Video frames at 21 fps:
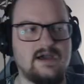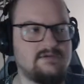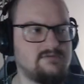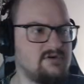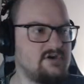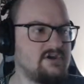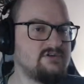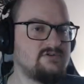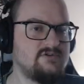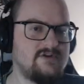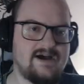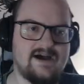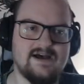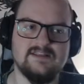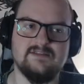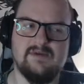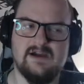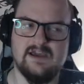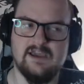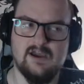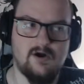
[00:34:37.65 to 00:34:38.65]
I'm going to
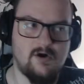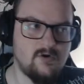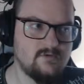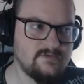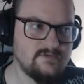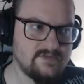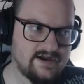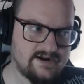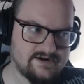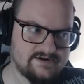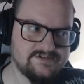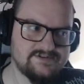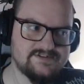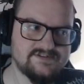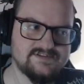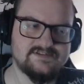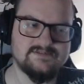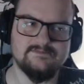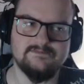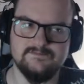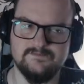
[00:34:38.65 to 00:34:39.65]
add my own
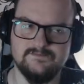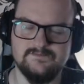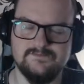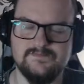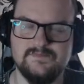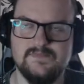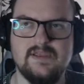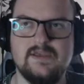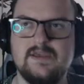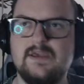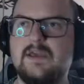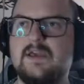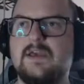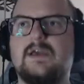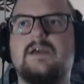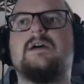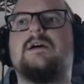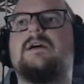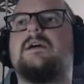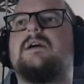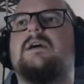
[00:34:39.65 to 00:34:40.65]
arcs.
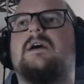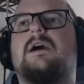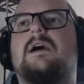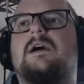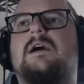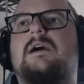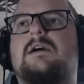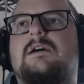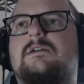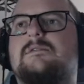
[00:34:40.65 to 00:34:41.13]
But